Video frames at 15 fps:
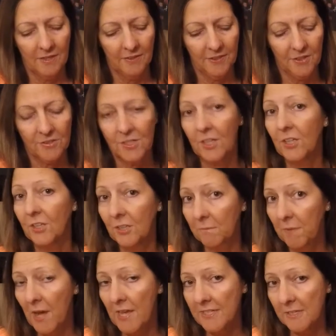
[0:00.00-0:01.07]
there's a good
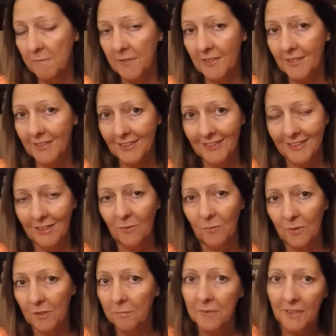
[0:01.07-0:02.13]
possibility it
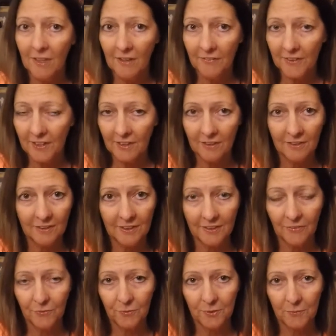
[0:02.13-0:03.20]
will be on there
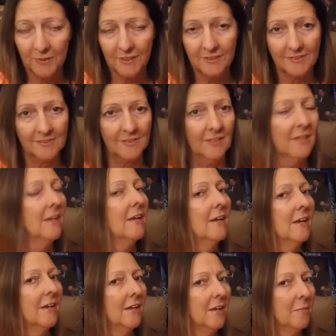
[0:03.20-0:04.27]
in 3 weeks,
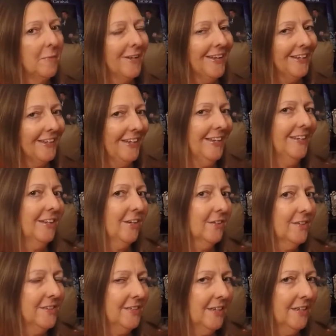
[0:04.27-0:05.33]
but I can't
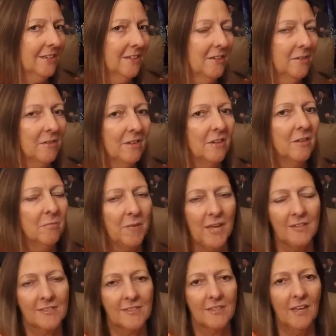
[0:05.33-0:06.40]
guarantee it.
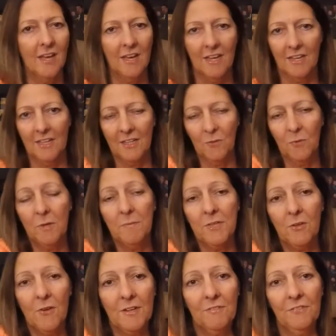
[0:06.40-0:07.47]
But it will be
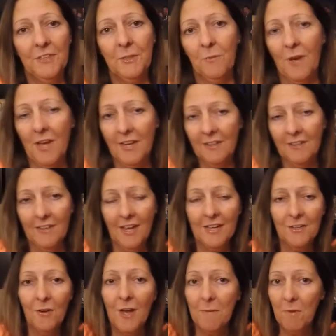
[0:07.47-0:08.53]
going fleet-wide, and I
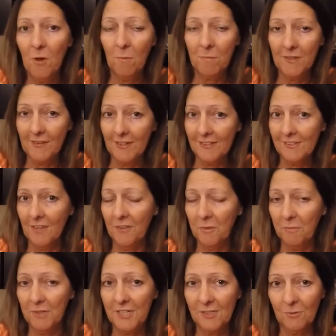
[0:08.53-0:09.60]
know I'm hoping that it's on the
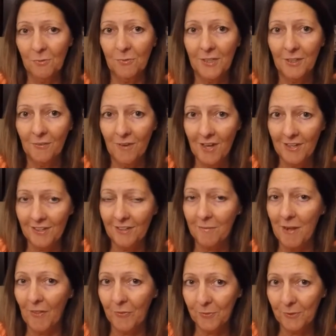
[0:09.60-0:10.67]
breeze when we go on in
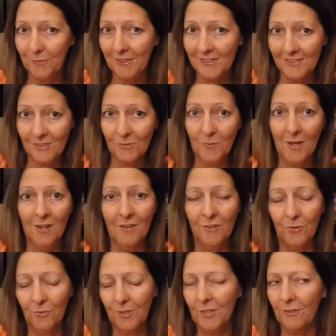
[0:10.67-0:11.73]
about 3 weeks as well,
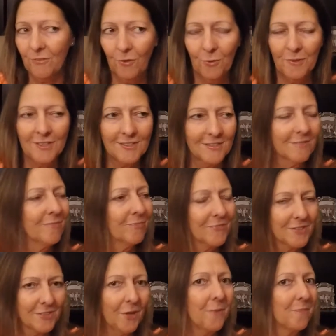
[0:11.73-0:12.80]
3 or 4 weeks.
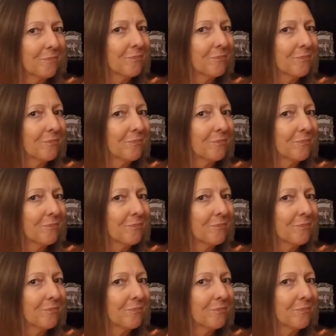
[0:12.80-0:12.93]
So